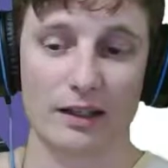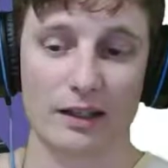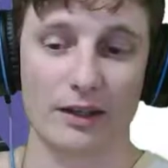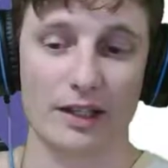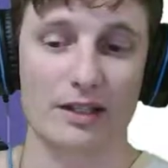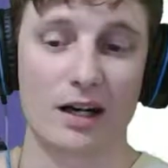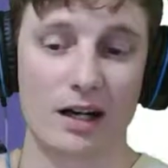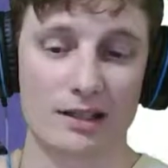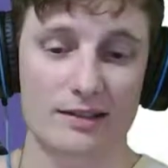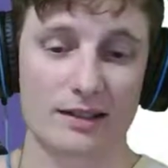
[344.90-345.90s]
the
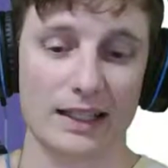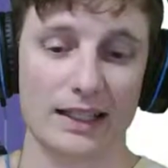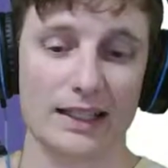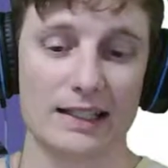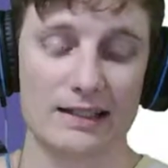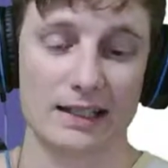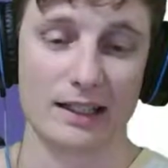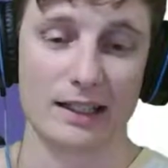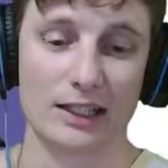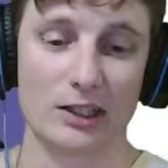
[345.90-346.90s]
consulate is
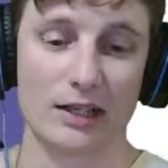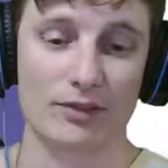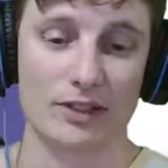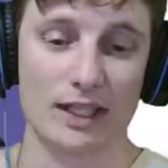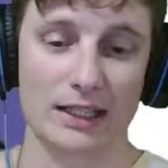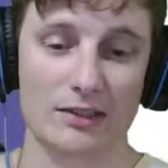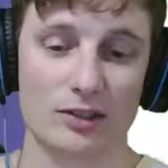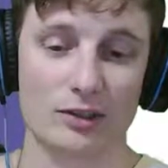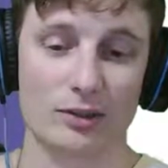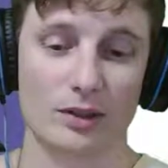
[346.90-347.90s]
in that you have to take it to.
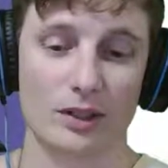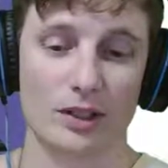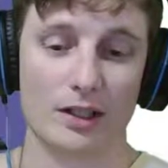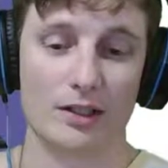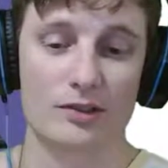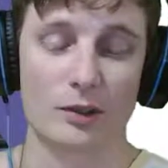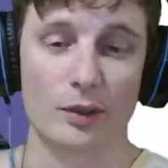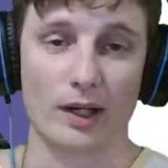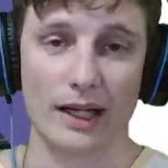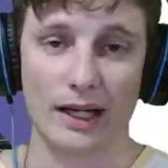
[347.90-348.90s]

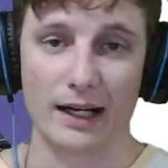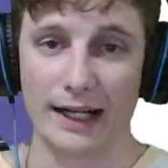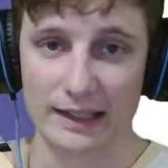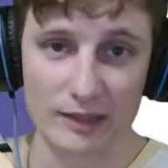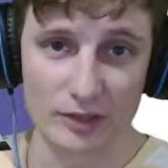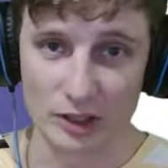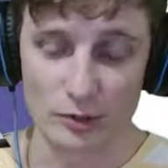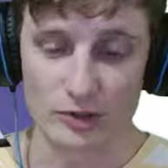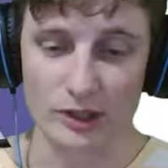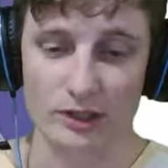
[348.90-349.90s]
So I live in
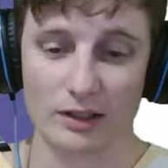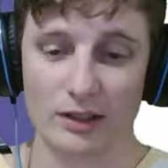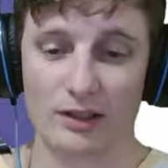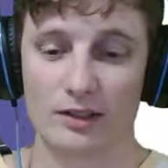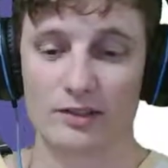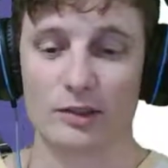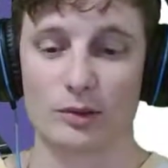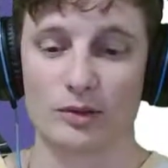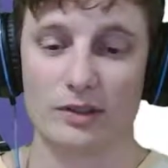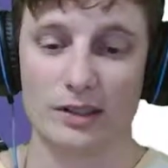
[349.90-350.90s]
Houston, so
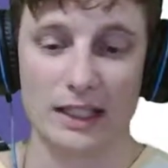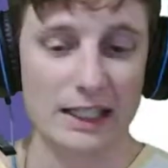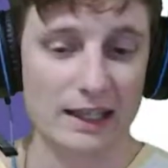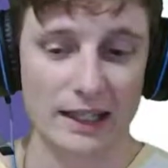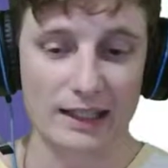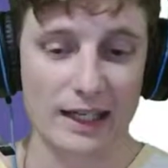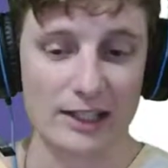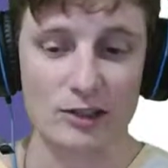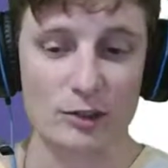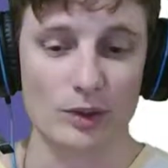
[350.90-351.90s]
anything that I
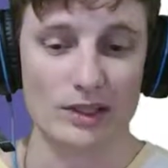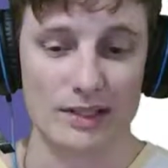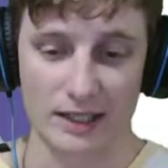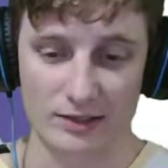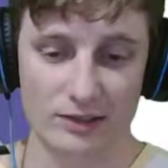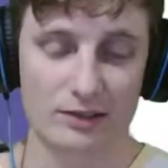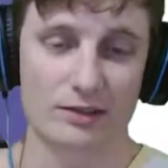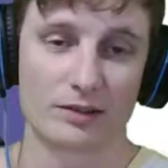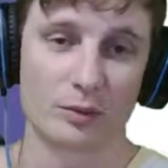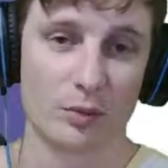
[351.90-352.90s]
do in Texas,
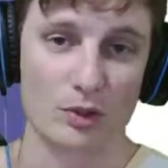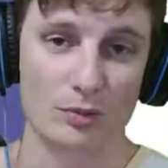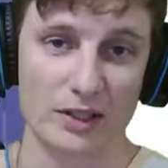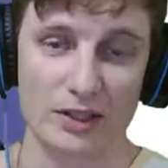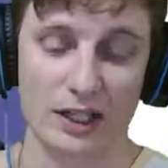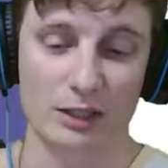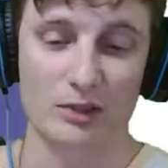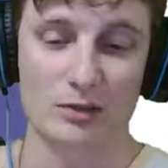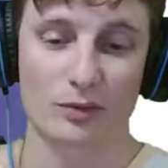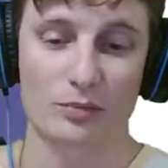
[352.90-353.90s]
or most of my
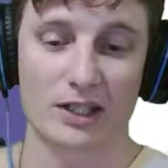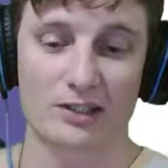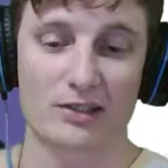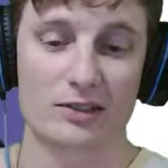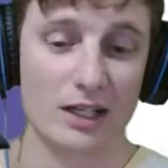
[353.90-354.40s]
documents are from Texas,